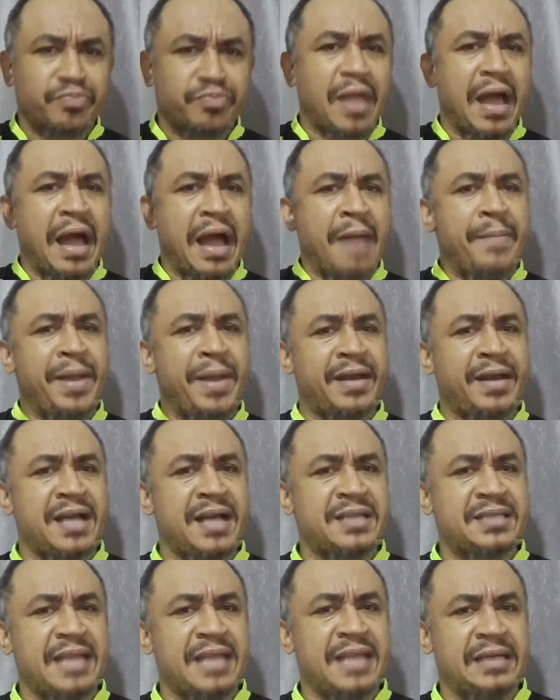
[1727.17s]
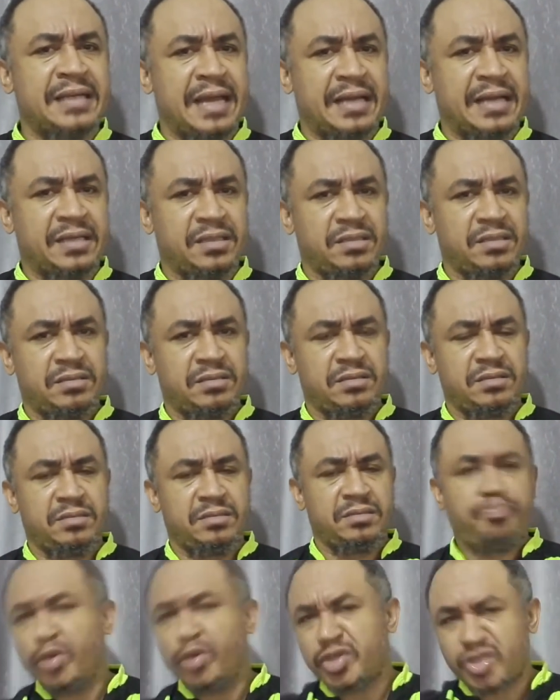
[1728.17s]
American standard.
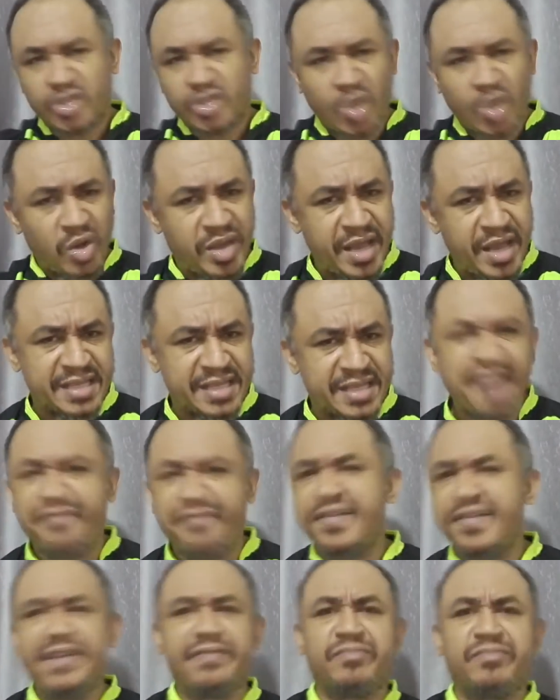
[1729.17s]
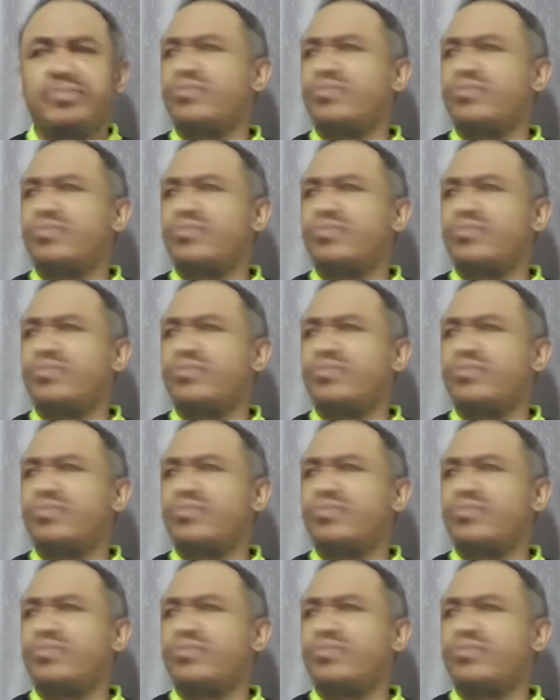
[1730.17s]
Put toll gate every